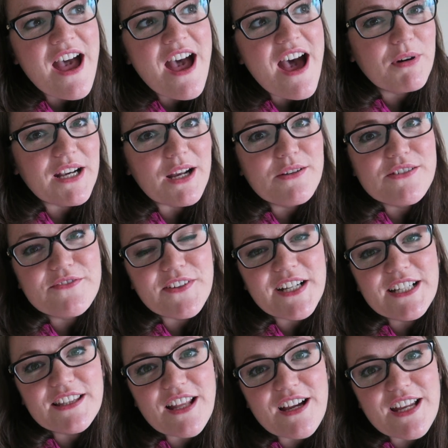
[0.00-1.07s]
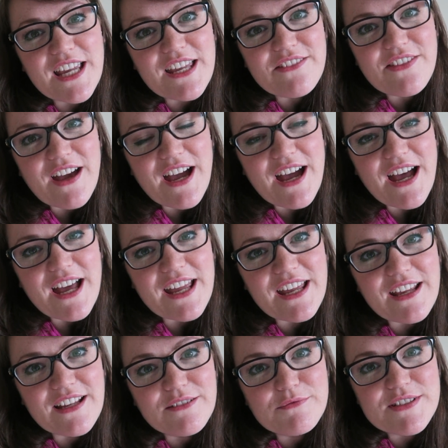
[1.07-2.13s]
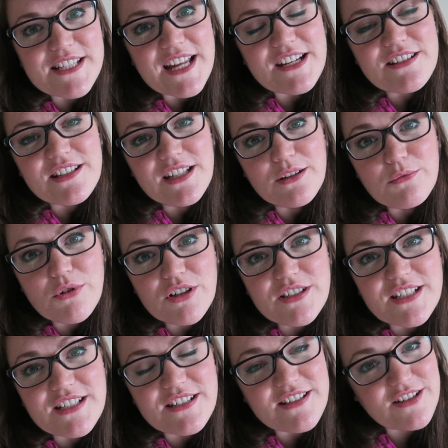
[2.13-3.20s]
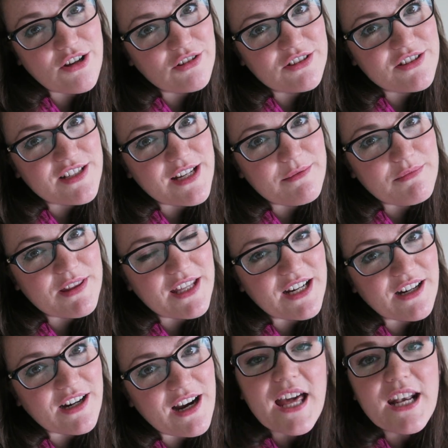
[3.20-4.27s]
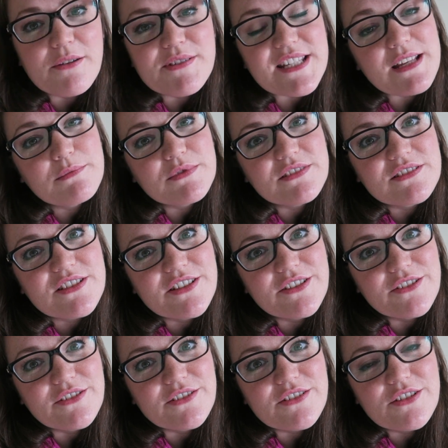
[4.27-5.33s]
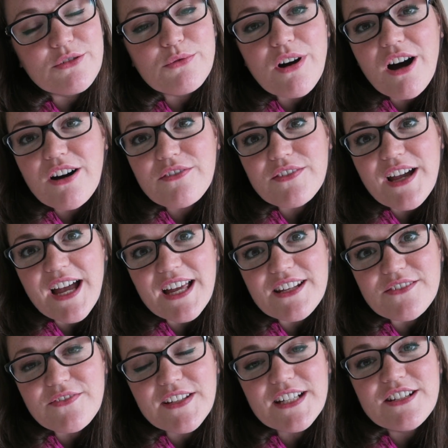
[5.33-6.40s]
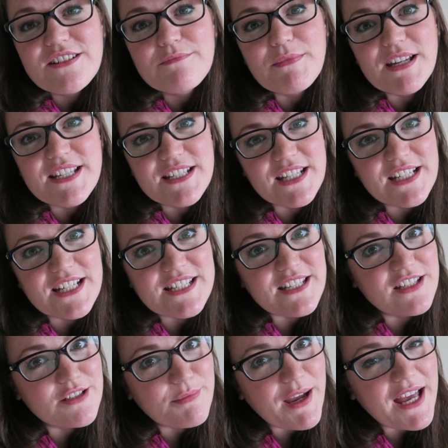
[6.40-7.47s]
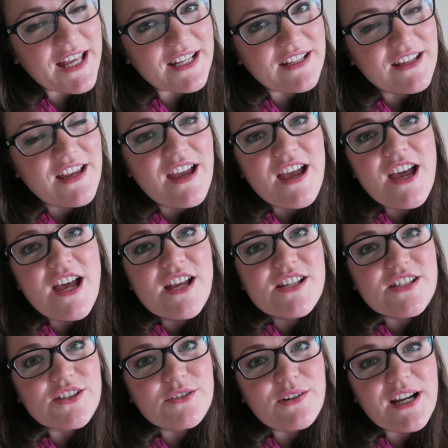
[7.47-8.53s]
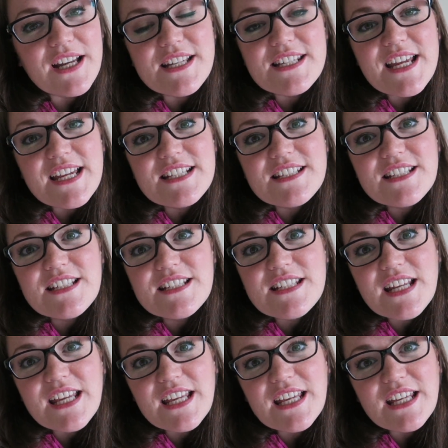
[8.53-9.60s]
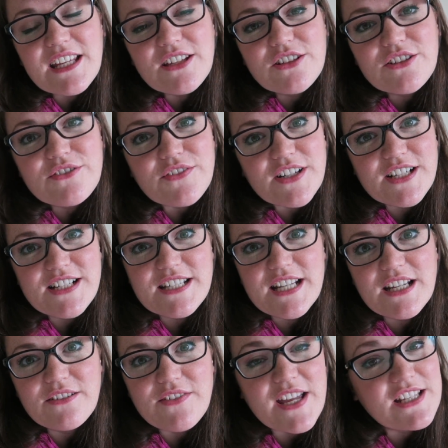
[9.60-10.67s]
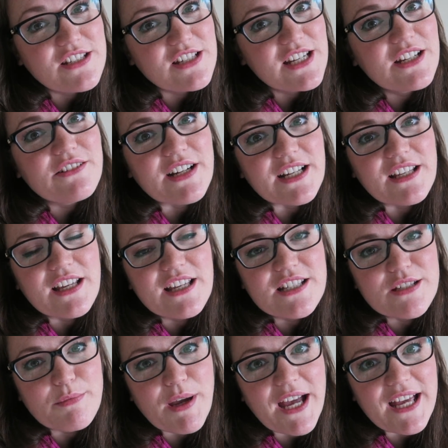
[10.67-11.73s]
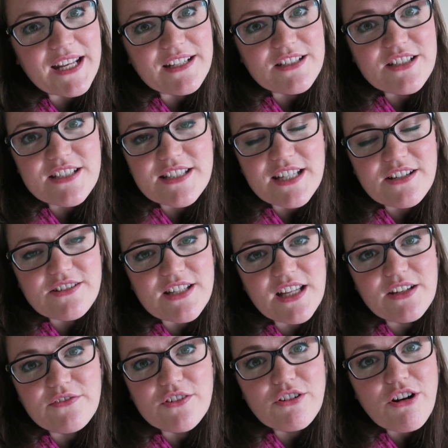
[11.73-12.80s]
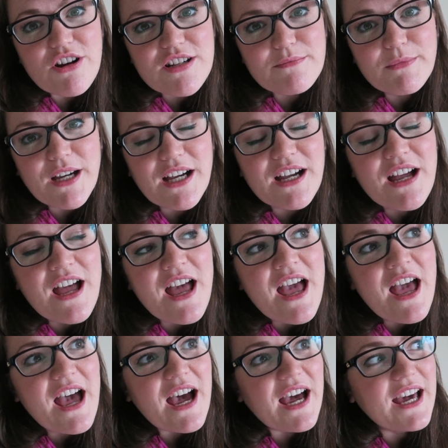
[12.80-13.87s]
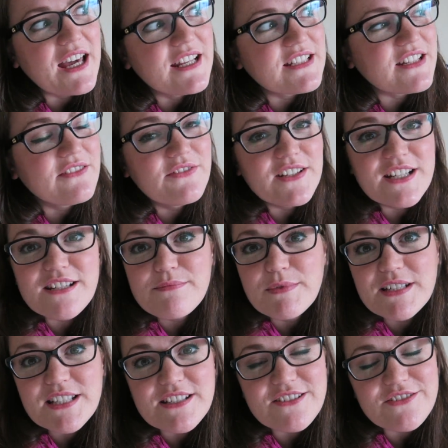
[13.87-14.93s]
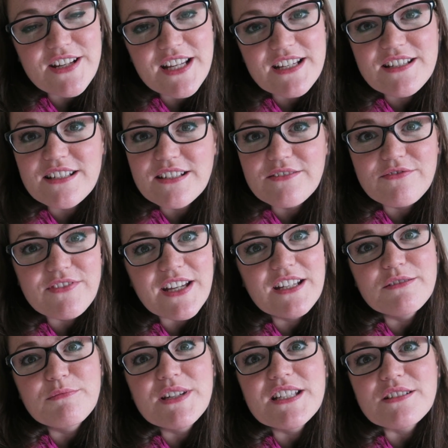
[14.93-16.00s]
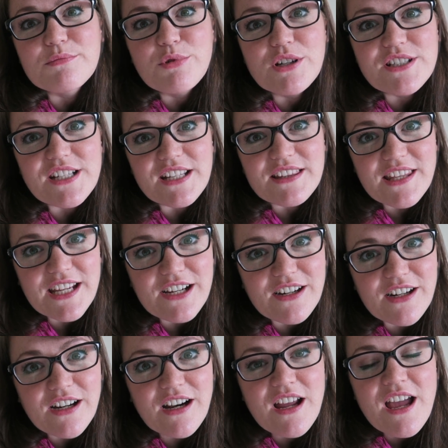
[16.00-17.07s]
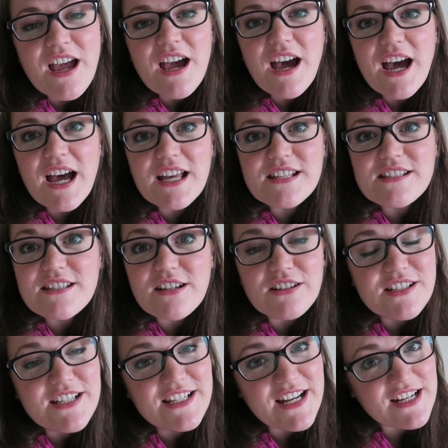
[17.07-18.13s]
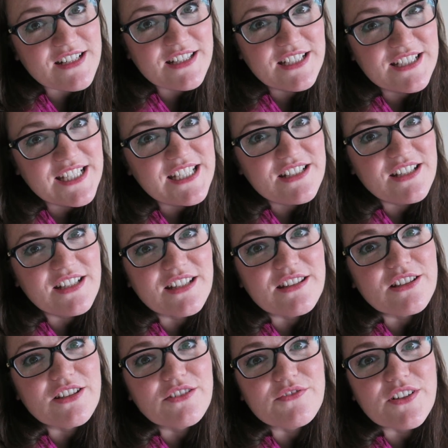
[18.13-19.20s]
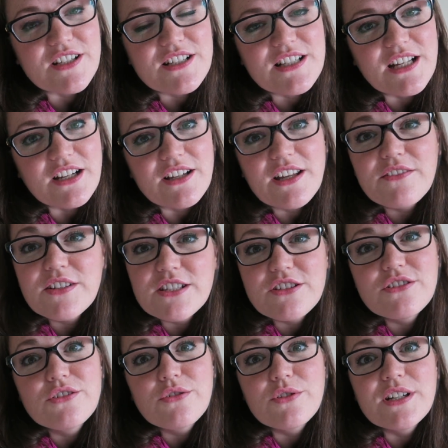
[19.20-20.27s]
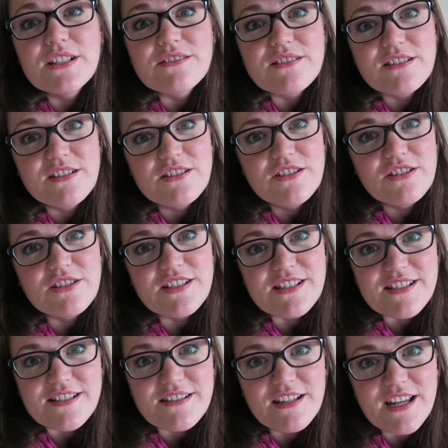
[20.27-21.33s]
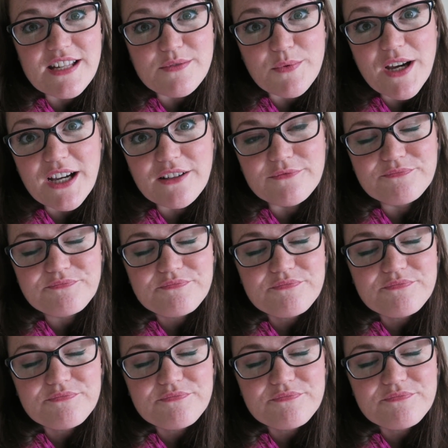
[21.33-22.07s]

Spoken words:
But I was very lucky that I was actually awarded a scholarship there and I was able to go off and finish my studies in Japan. So I attended a University of Engineering in Japan, just outside of Hiroshima, and I finished my dissertation and final major project there and started actually teaching at the university, or giving tutorials to students as well.